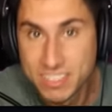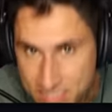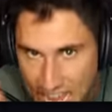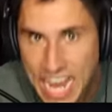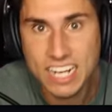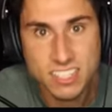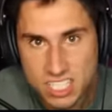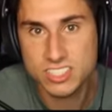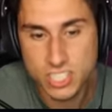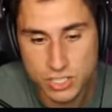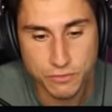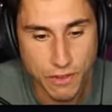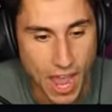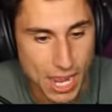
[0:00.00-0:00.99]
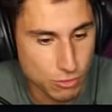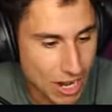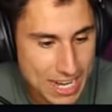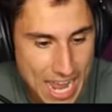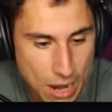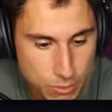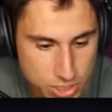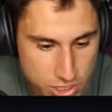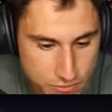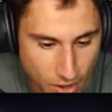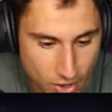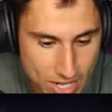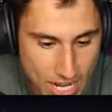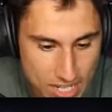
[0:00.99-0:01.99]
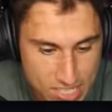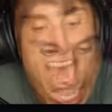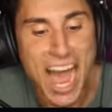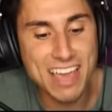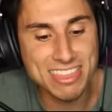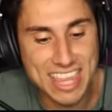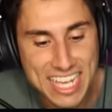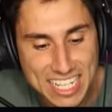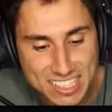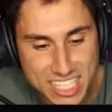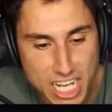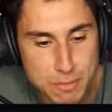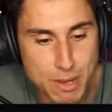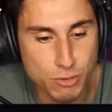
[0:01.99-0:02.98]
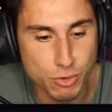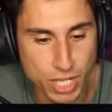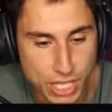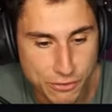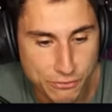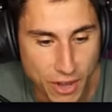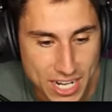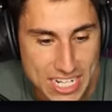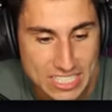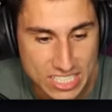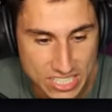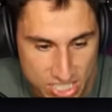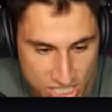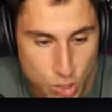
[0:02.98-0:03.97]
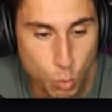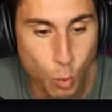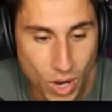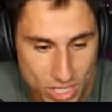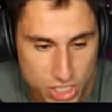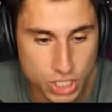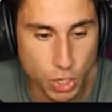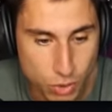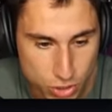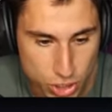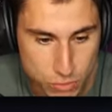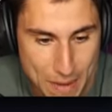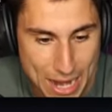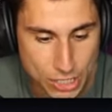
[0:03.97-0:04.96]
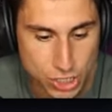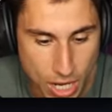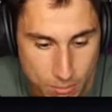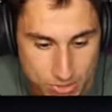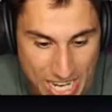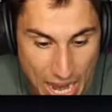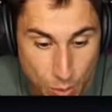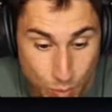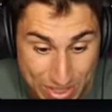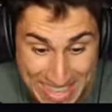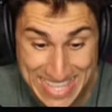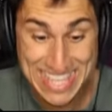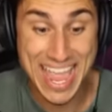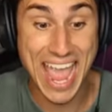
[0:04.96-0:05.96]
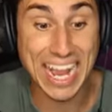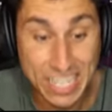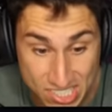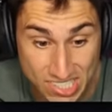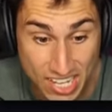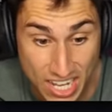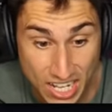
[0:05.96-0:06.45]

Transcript: Texas is fine right now, which is very nice. I think it's going to be really funny to see what Solar Smash comes out with next.